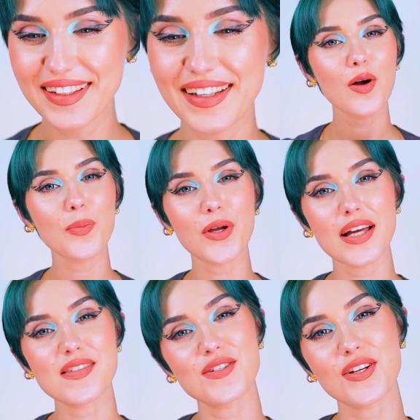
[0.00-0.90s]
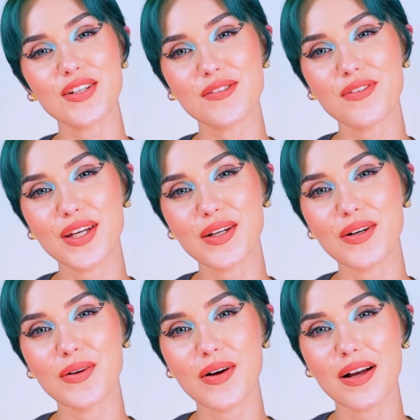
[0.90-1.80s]
I hope you guys enjoyed this
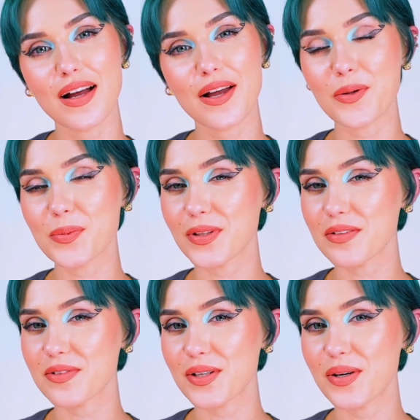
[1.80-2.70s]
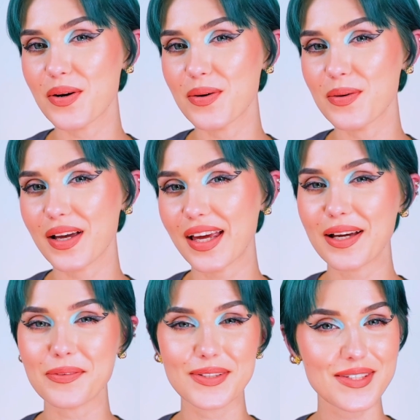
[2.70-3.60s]
video. I hope you'll give it a go, and
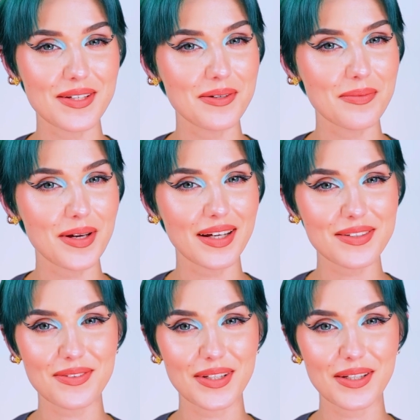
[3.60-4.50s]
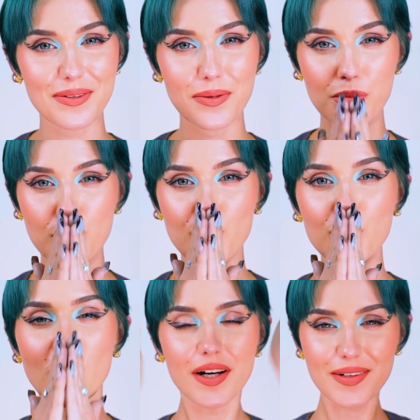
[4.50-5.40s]
I will see you in my next video.
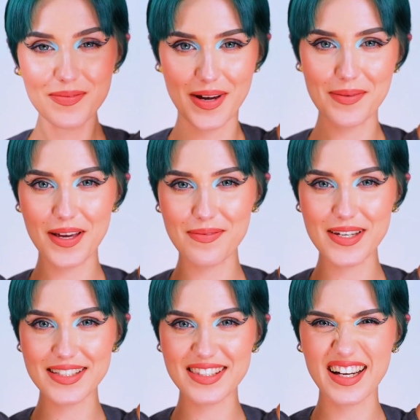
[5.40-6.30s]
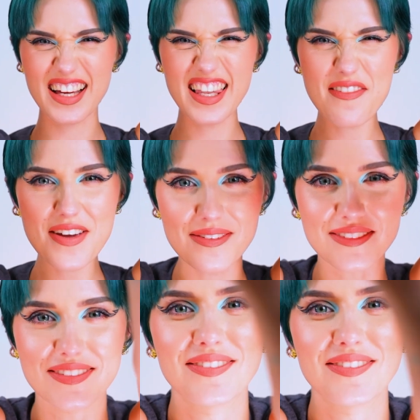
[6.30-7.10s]
Bye, babies. I love you.